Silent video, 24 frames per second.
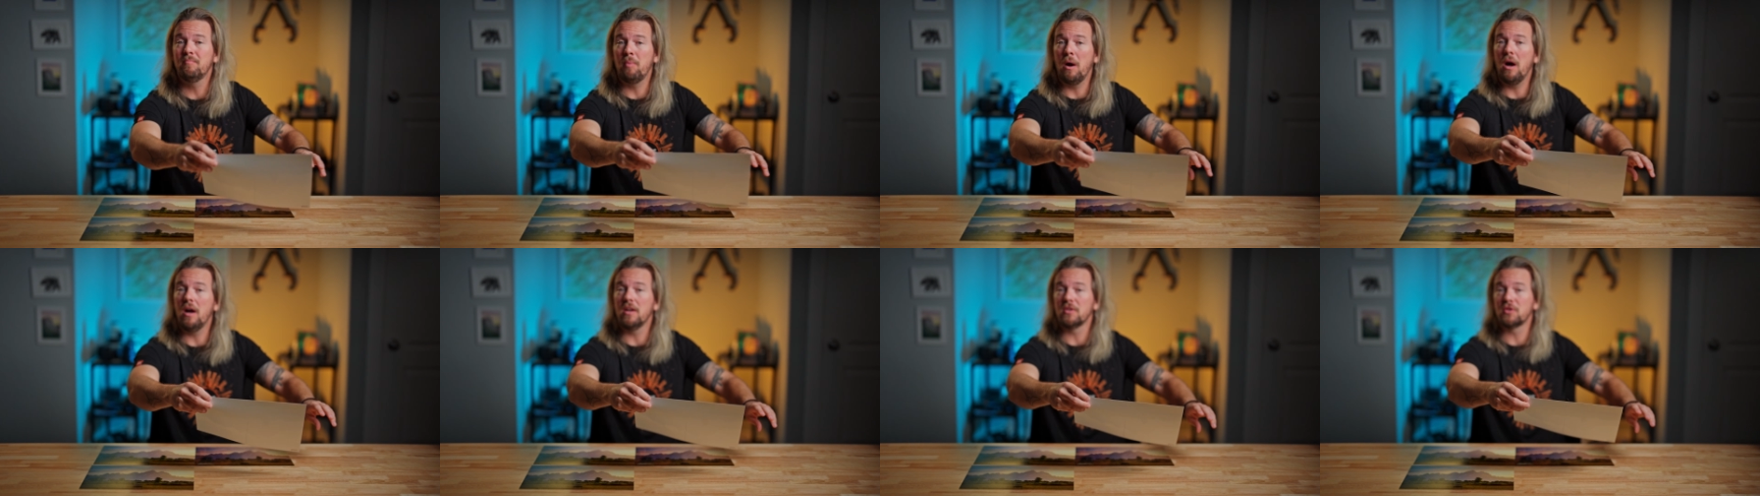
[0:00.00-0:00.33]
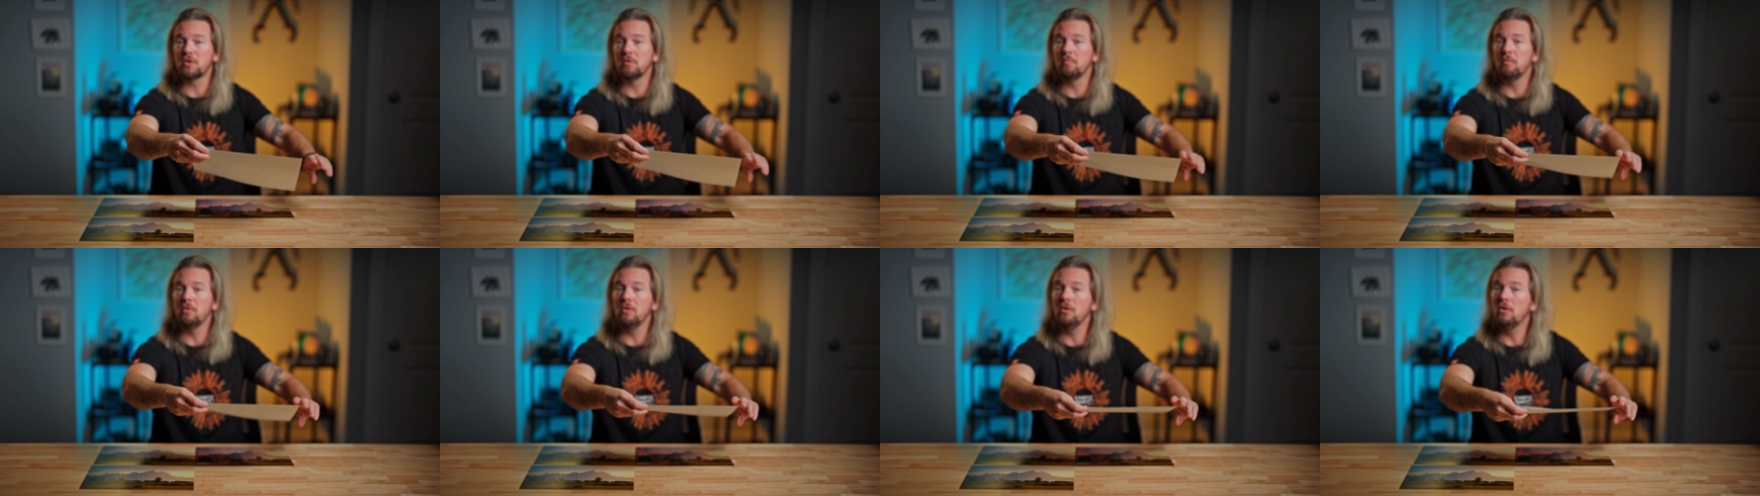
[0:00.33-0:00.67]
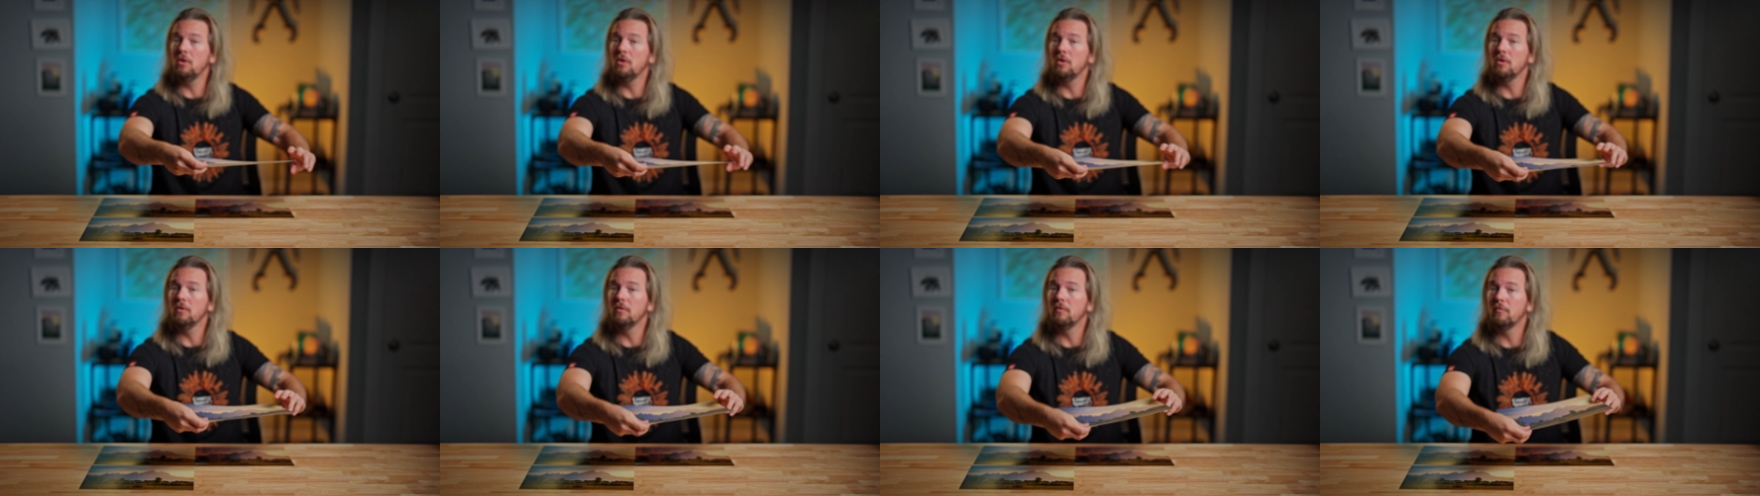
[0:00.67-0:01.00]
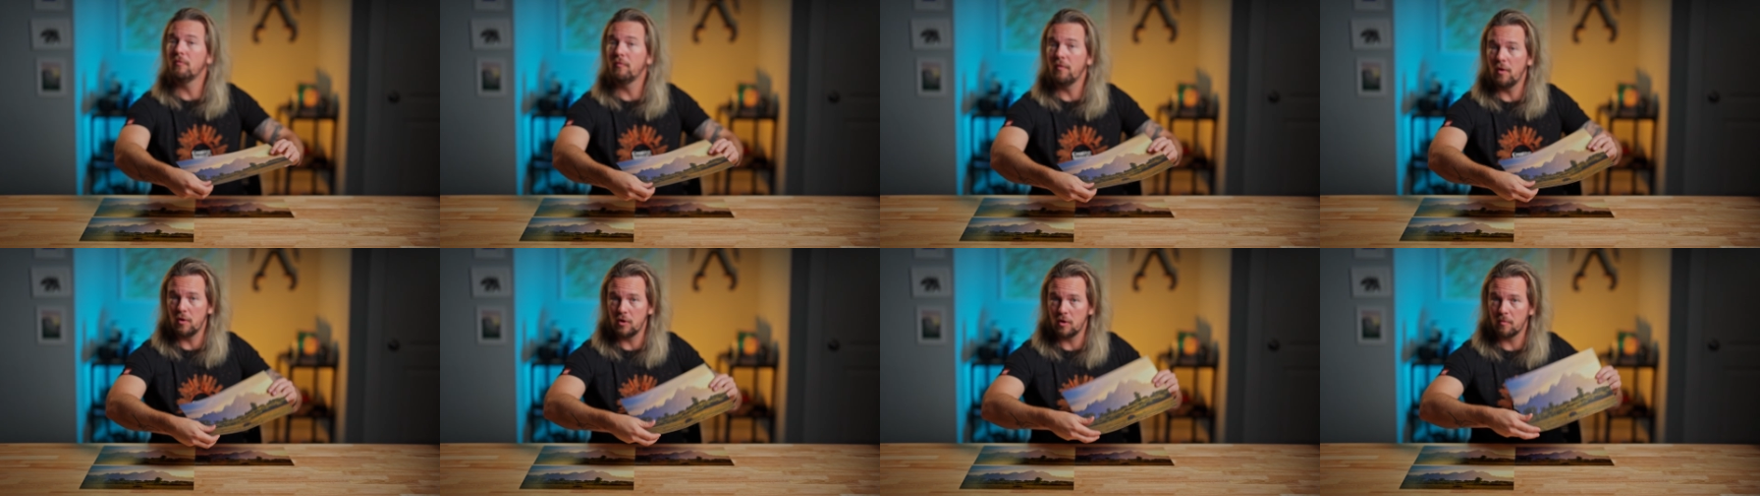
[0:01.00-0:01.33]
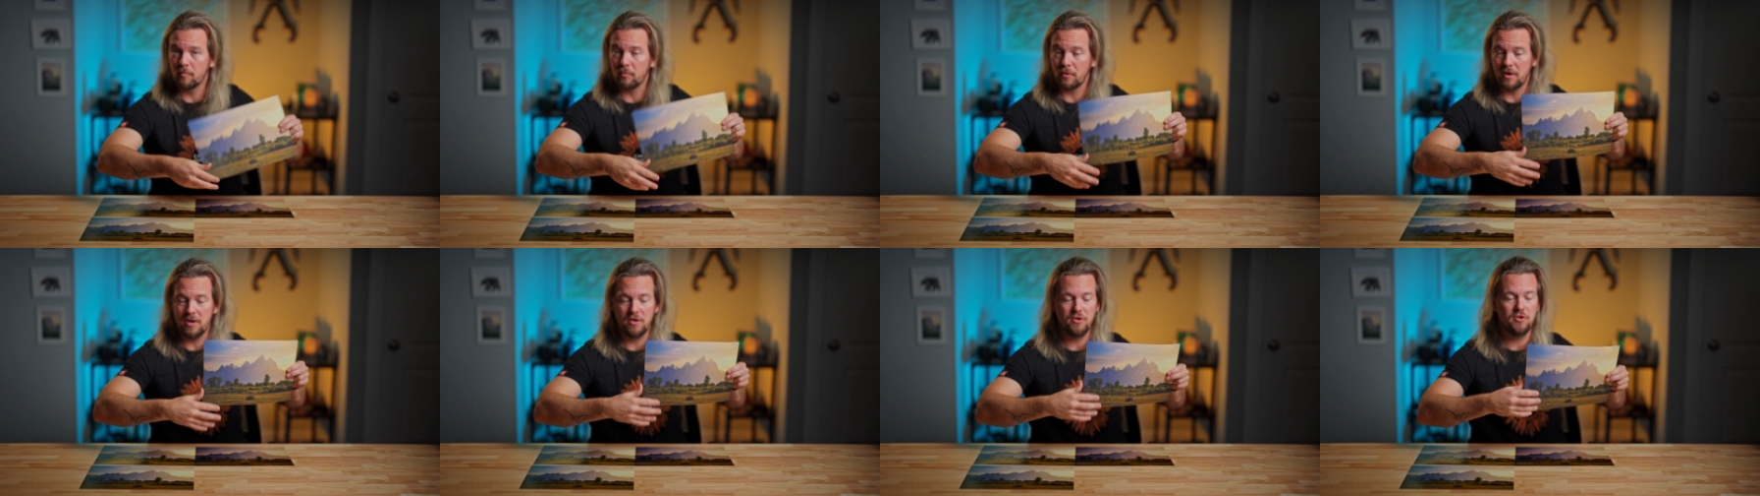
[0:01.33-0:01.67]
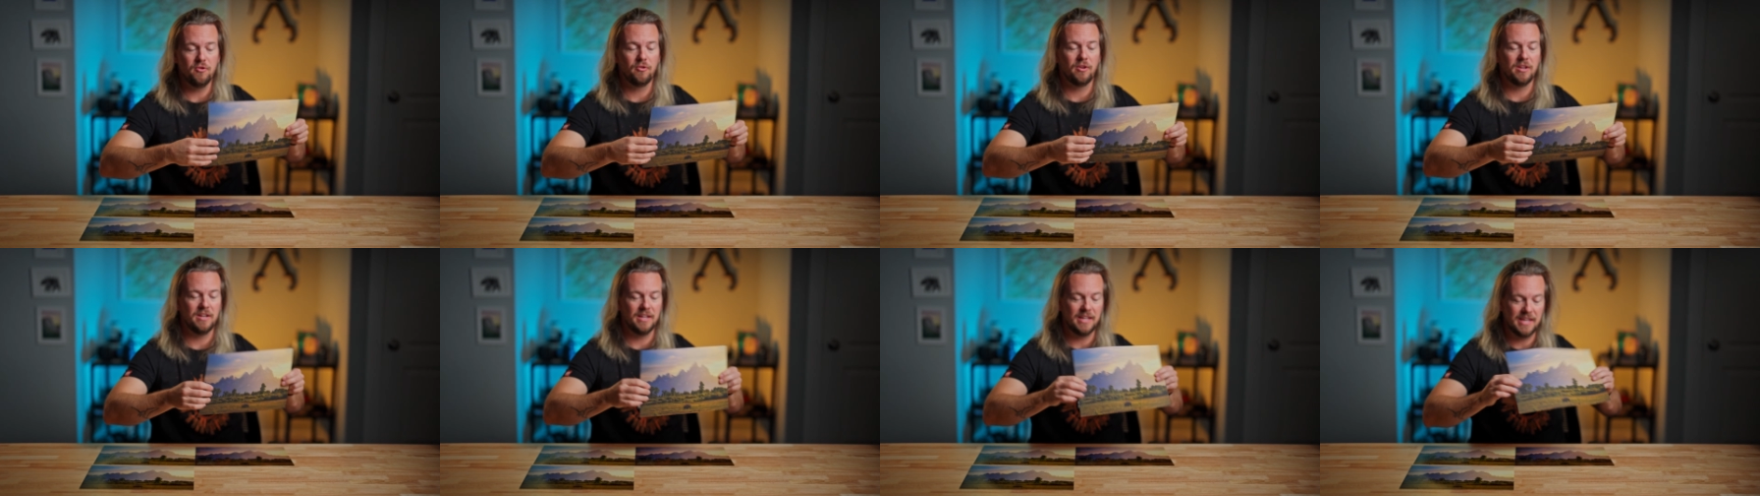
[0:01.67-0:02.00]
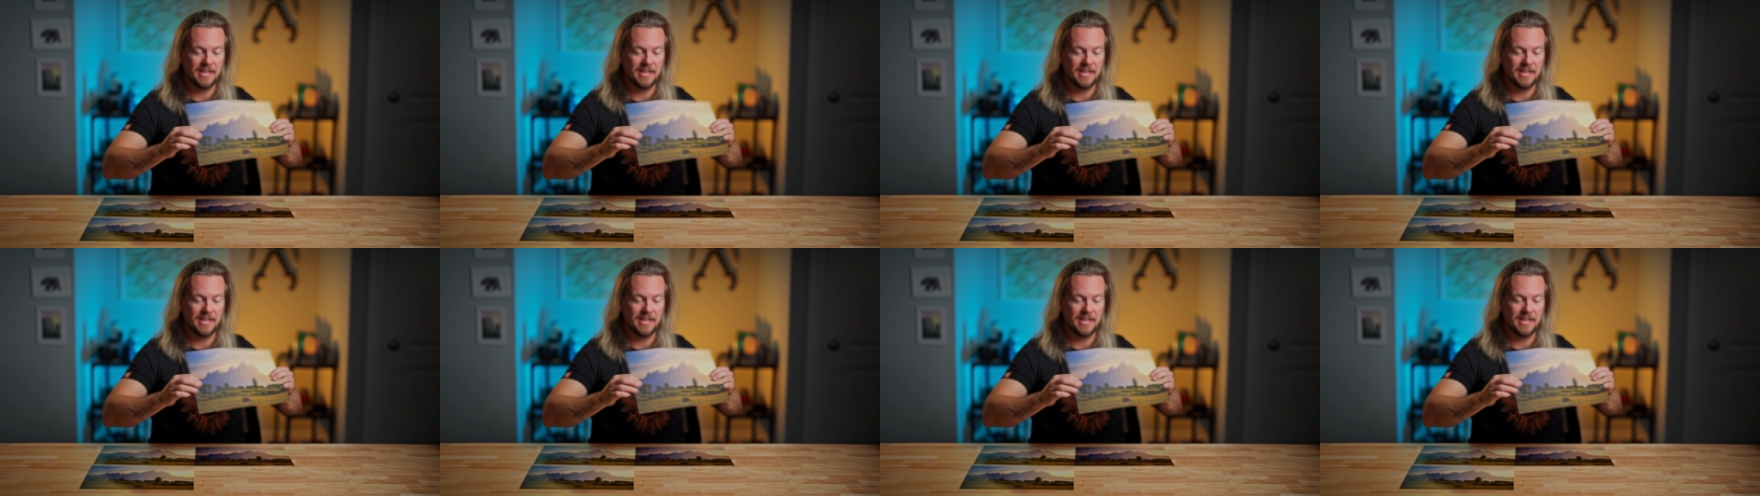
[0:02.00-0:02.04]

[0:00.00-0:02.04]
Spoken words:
possible photo print you can